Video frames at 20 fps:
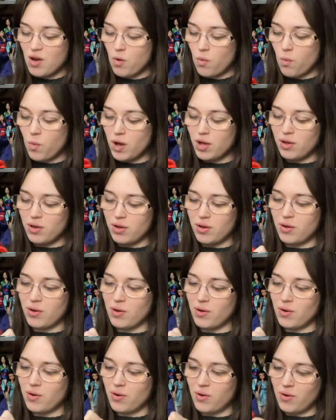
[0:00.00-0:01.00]

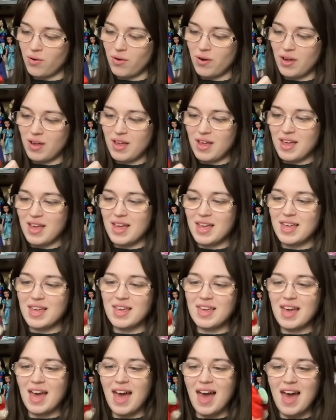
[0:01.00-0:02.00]
Woohoo!
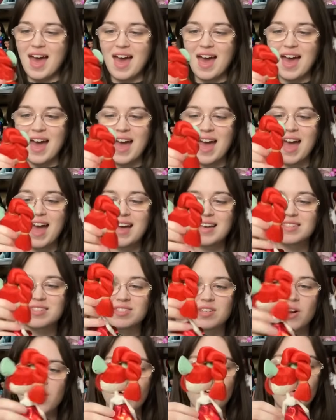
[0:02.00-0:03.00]
Yay!
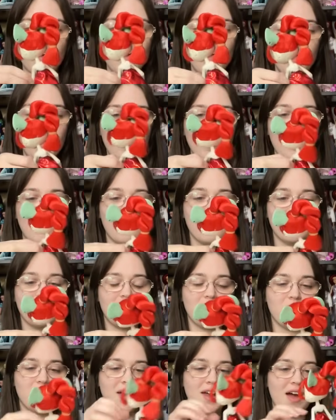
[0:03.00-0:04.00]
So
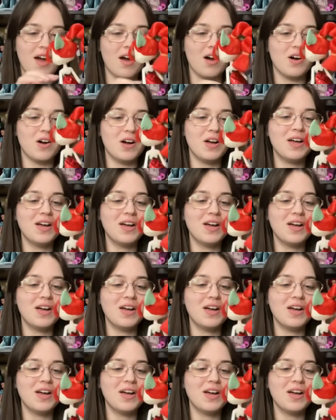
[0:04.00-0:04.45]
there we go.